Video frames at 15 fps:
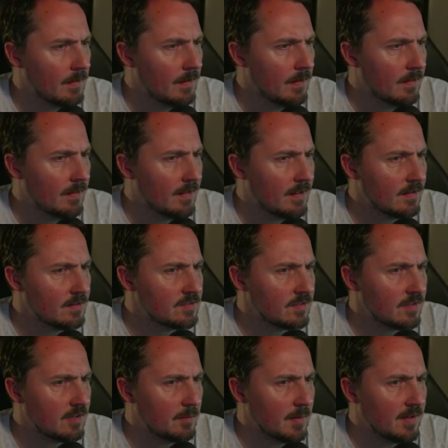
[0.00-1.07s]
That actually
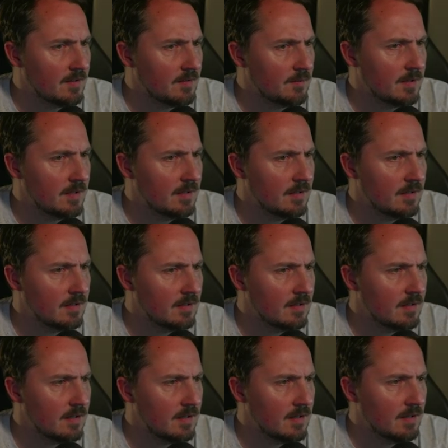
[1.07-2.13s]
reminds me.
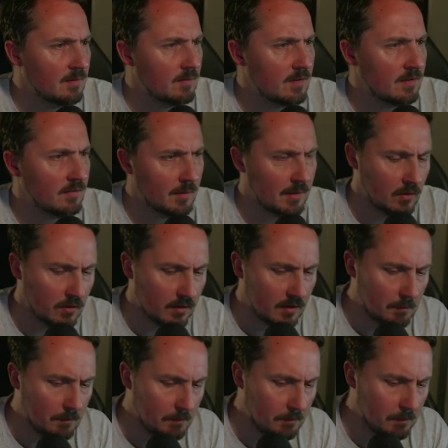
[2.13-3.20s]
I'm going to have a wee look at
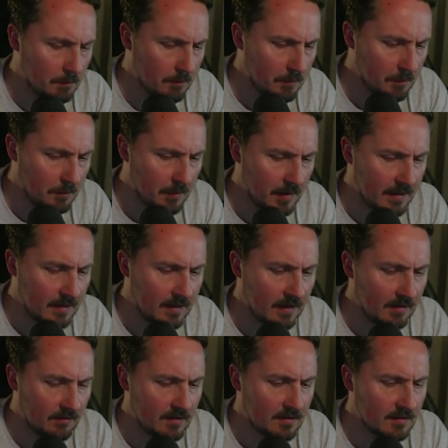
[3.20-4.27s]
Ben
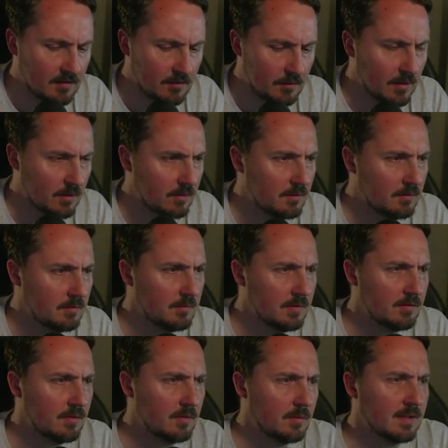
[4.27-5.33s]
Nevis as well
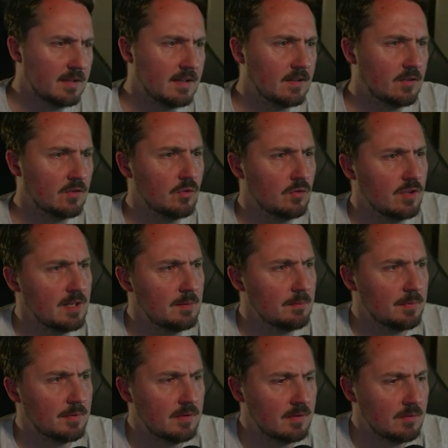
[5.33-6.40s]
before we dig too deep.
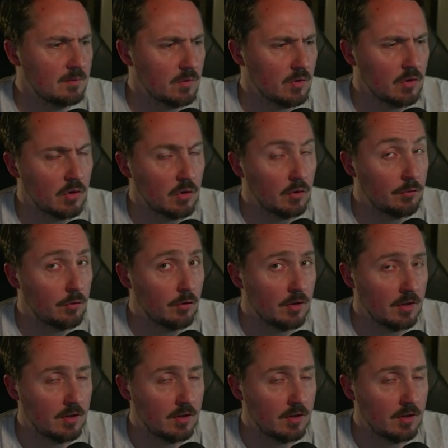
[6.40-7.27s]
We're going to go through the